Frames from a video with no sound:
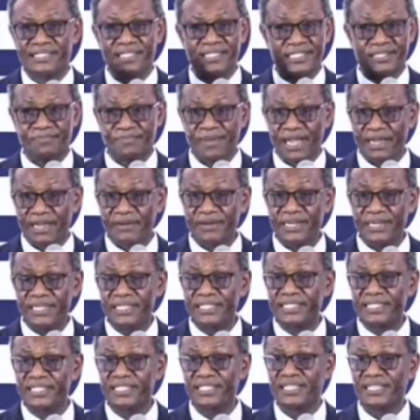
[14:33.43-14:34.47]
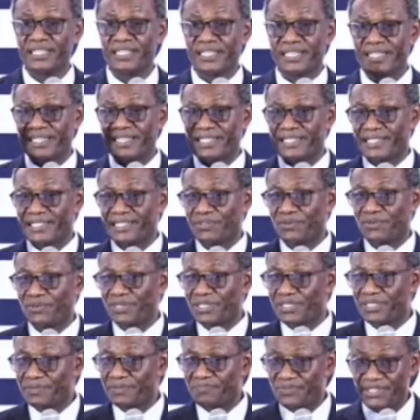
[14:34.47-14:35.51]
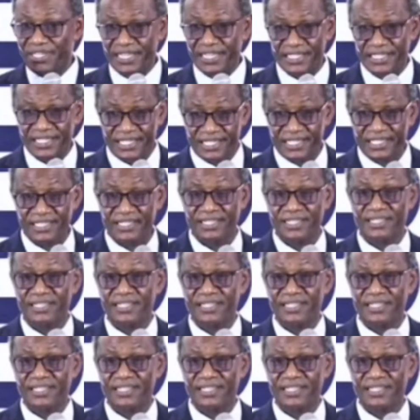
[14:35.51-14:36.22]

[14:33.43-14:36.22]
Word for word: she's married and he's holding PhD.